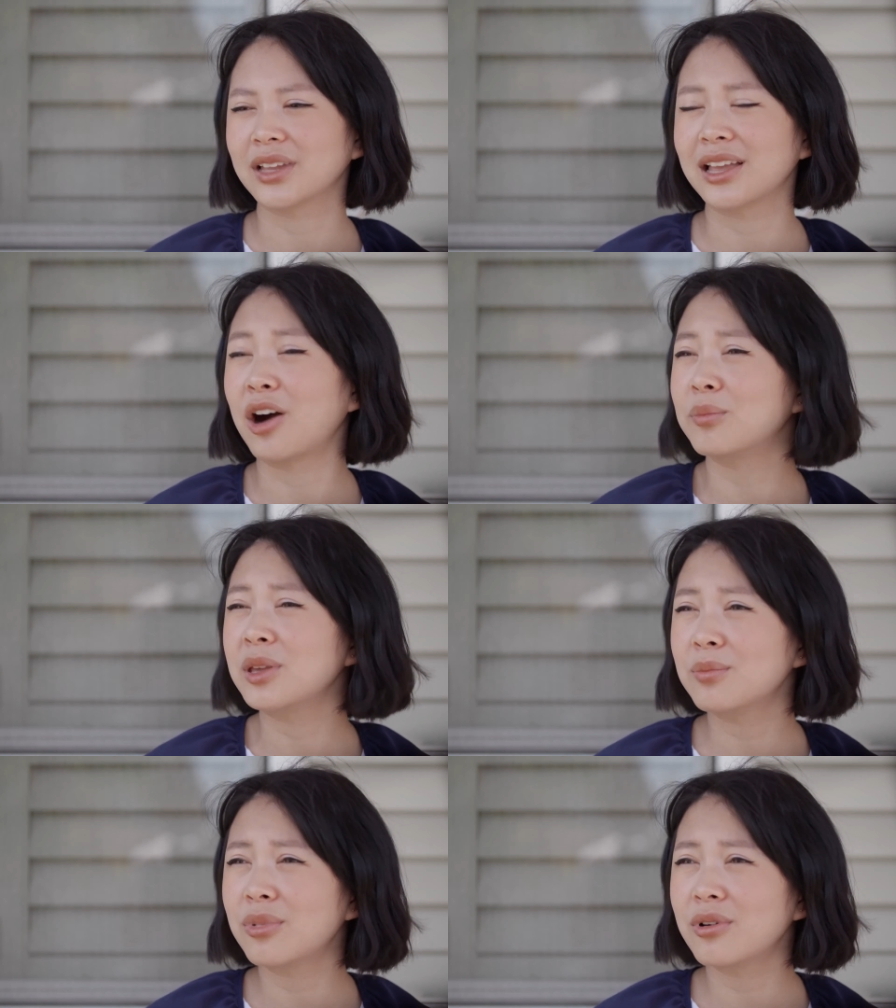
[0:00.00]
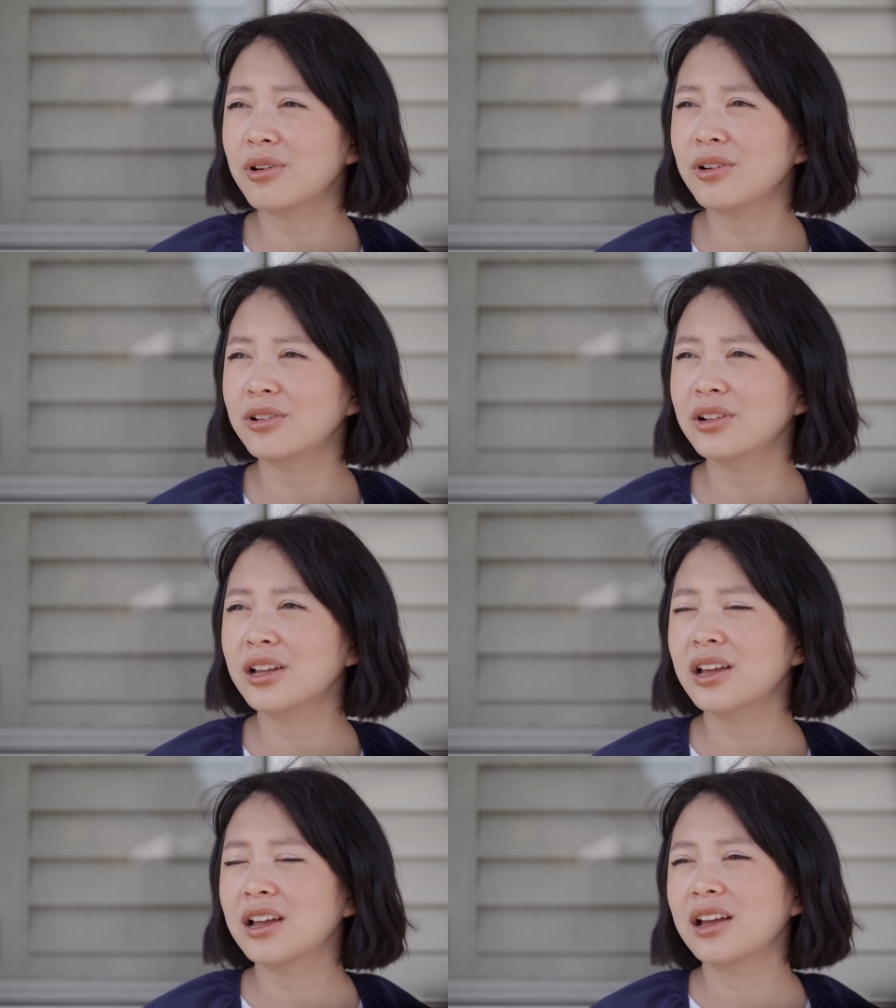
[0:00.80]
help people,
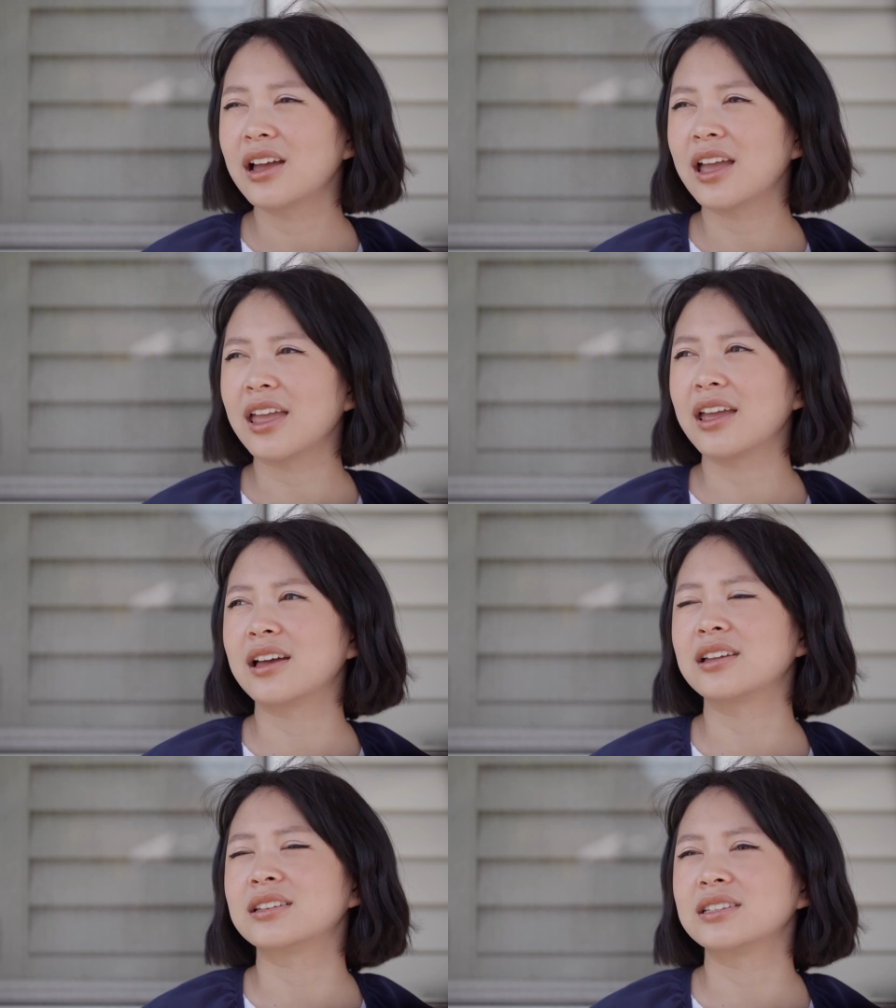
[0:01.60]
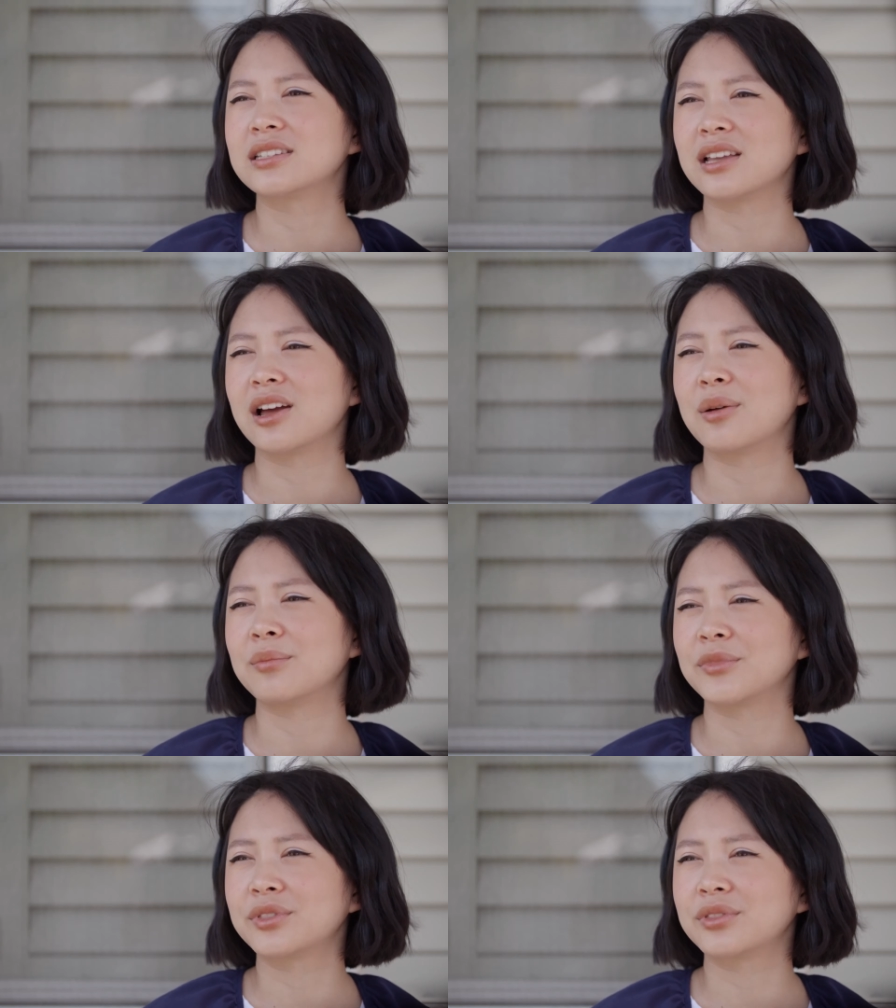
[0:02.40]
and
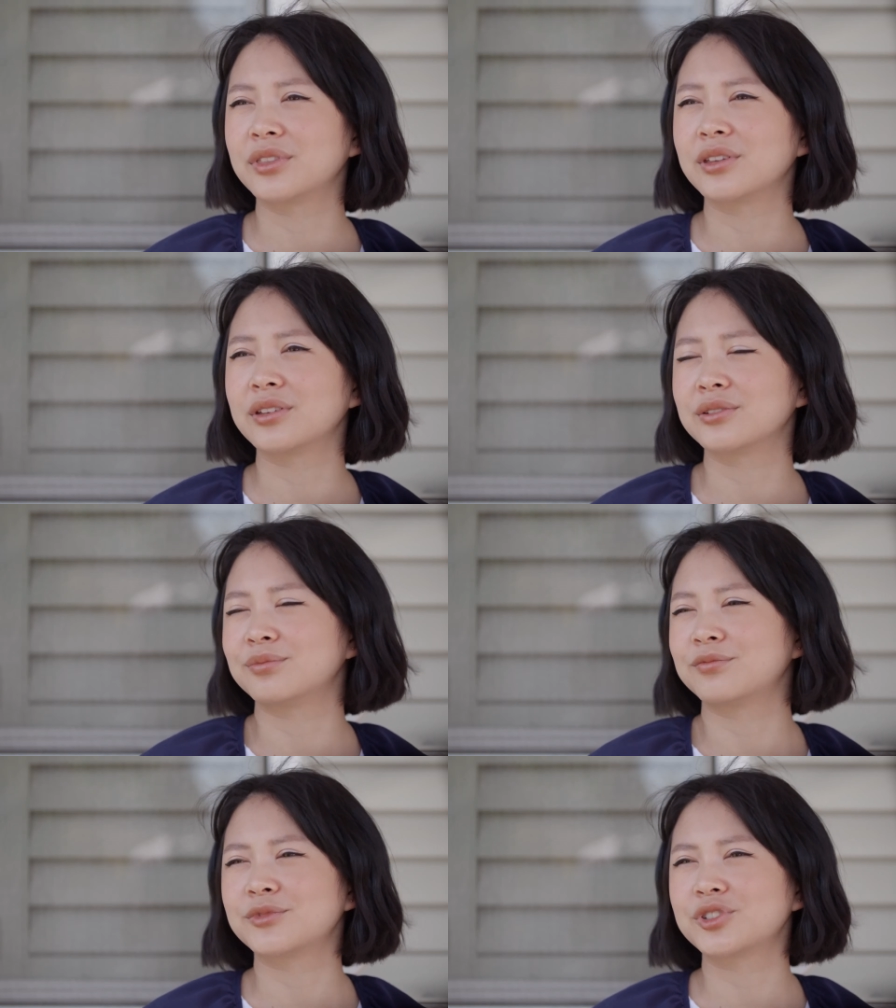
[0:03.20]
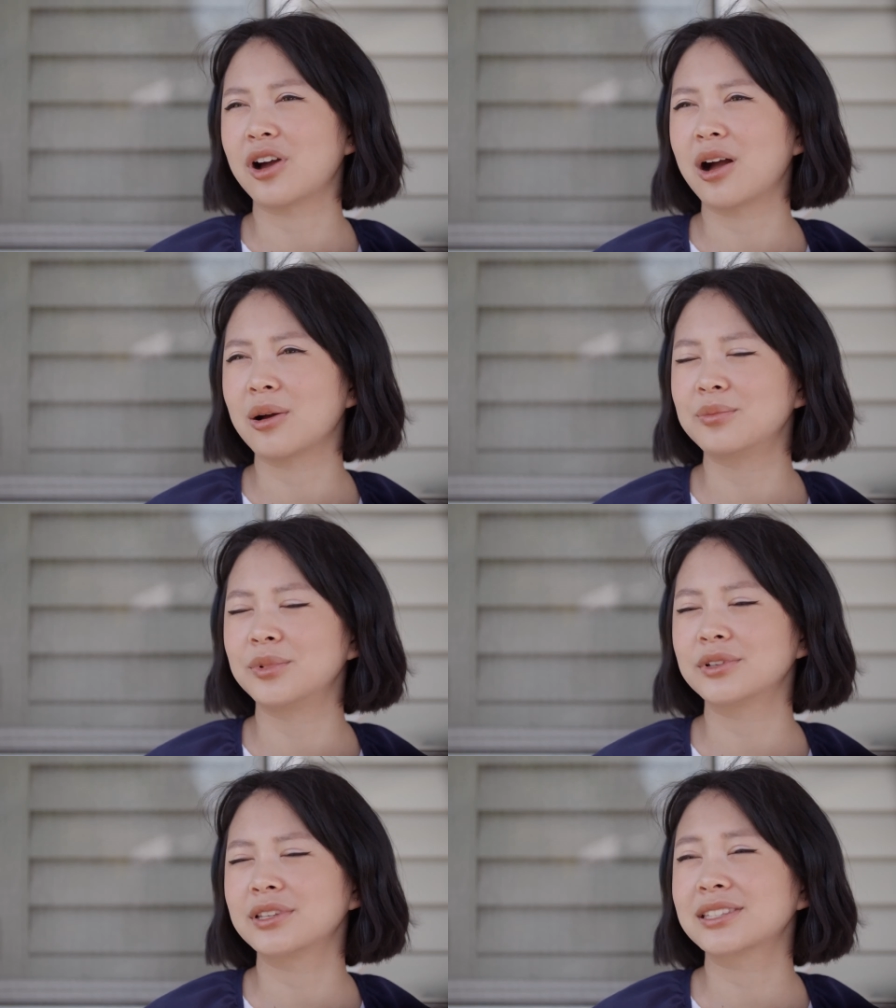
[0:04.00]
the job
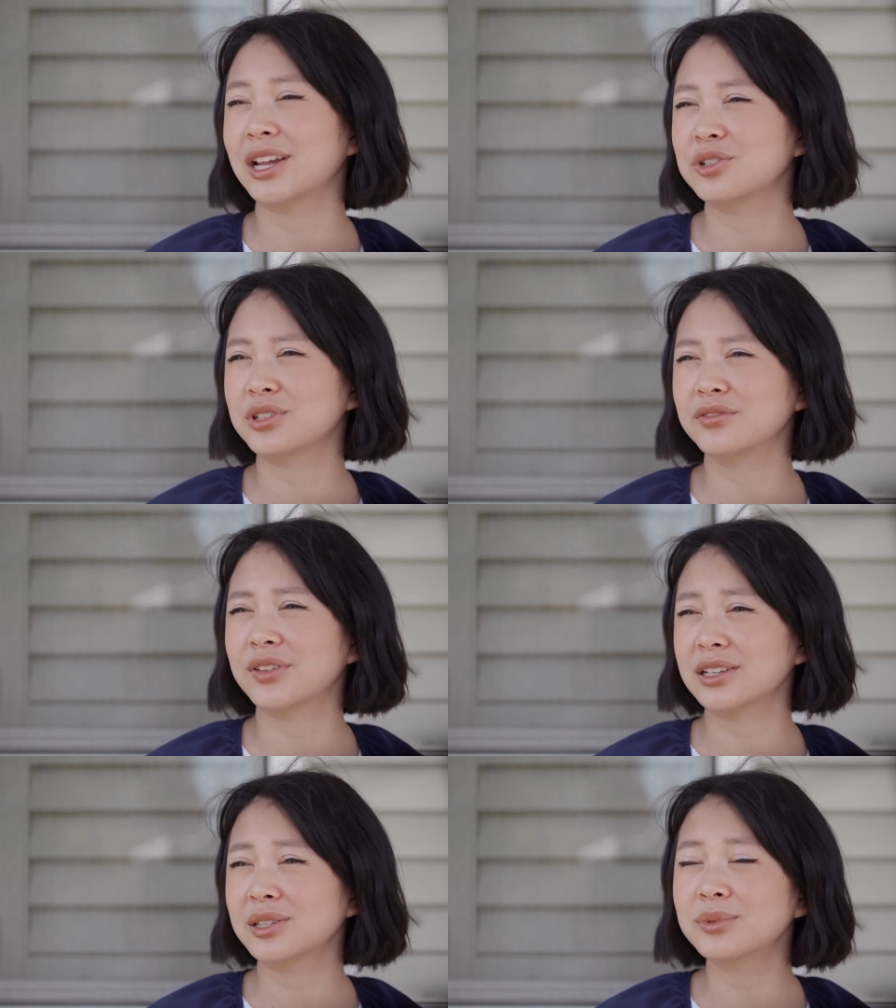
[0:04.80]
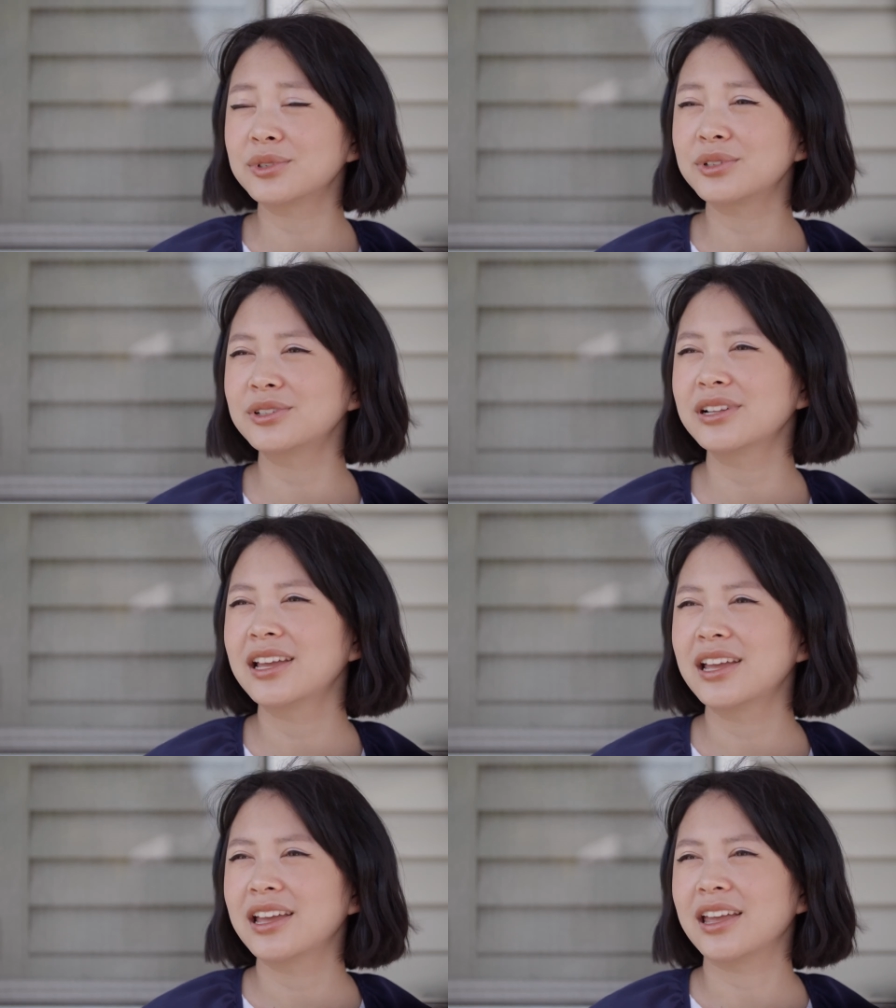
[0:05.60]
schedule is flexible,
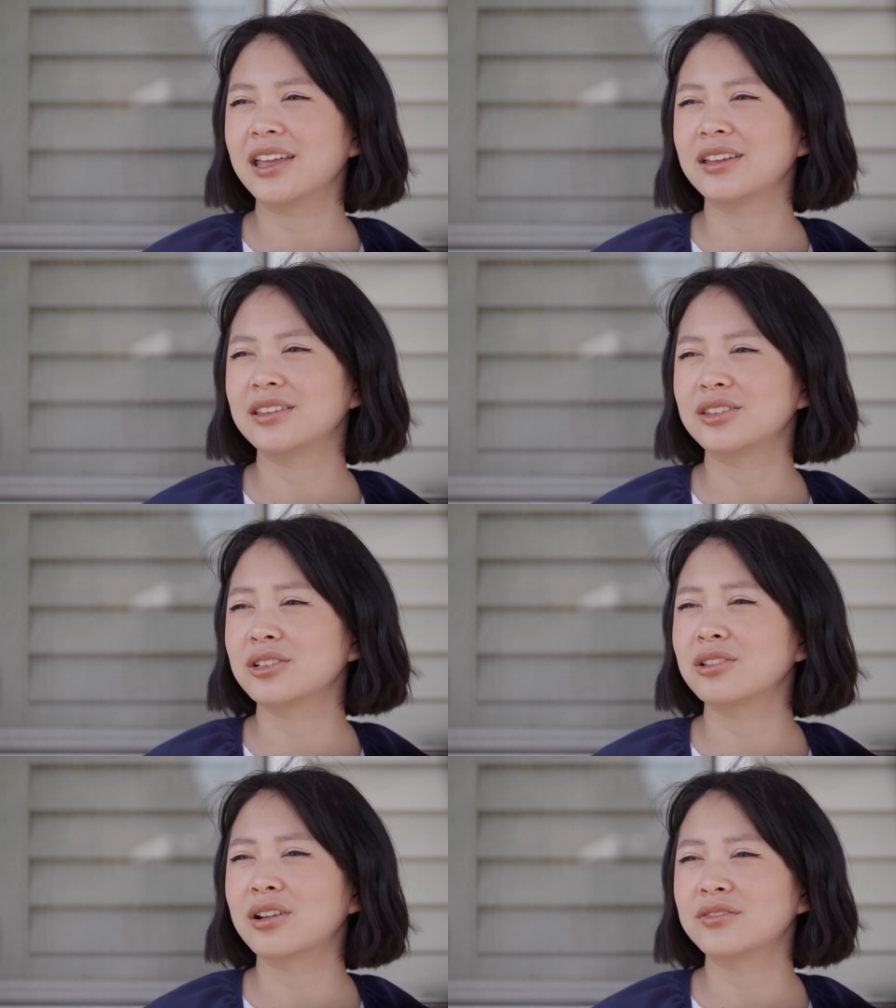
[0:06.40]
and there's a lot